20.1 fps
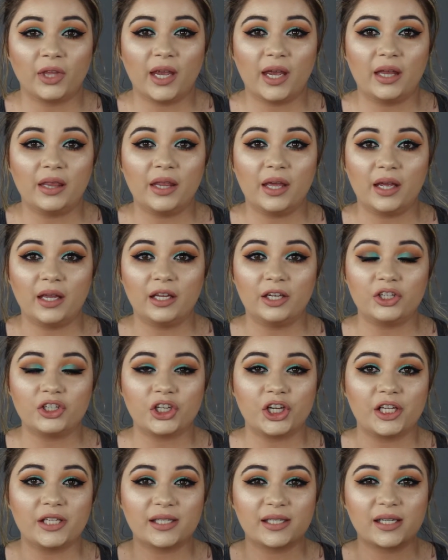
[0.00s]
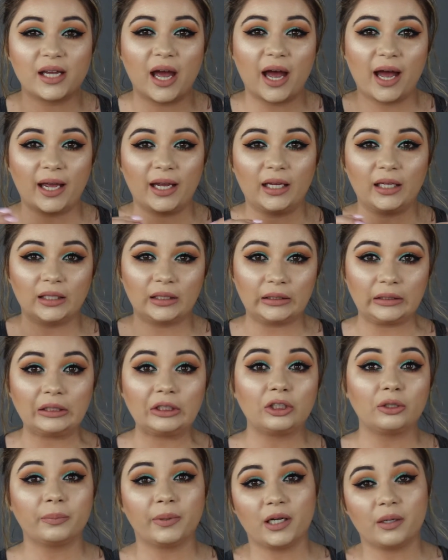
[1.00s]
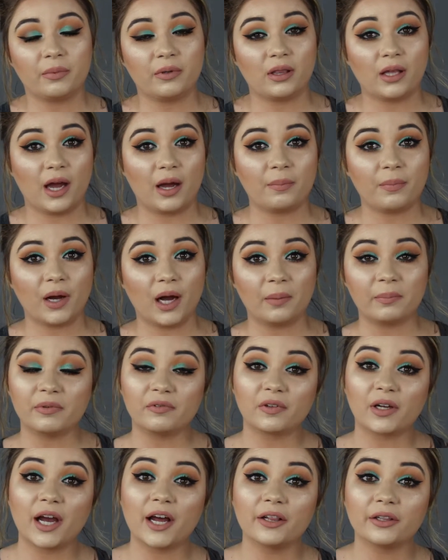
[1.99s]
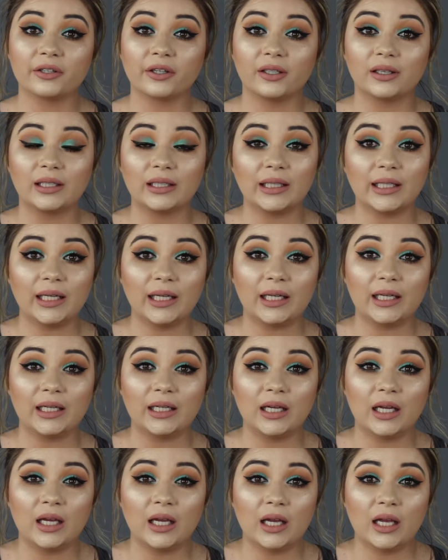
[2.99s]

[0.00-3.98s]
and then just tie in a little bit of that pop of color on the lid,